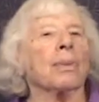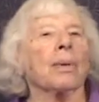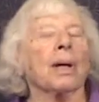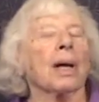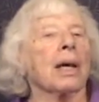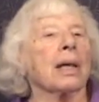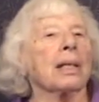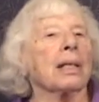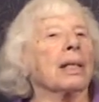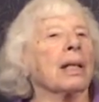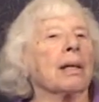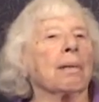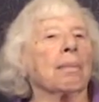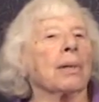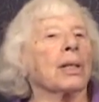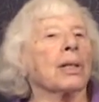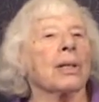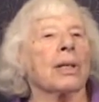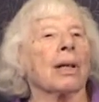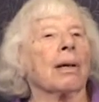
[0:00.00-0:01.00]
we asked how
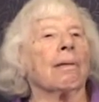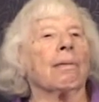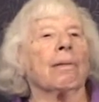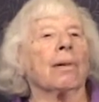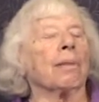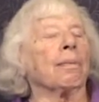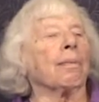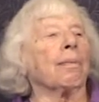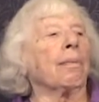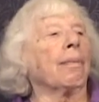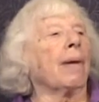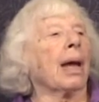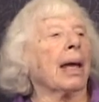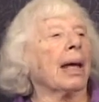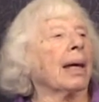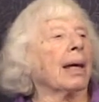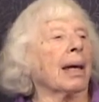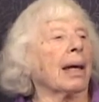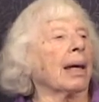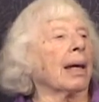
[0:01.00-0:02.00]
much they were
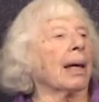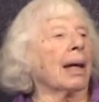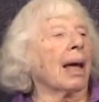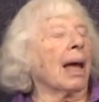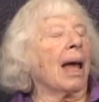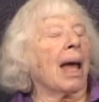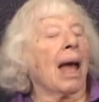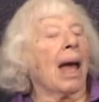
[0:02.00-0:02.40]
making.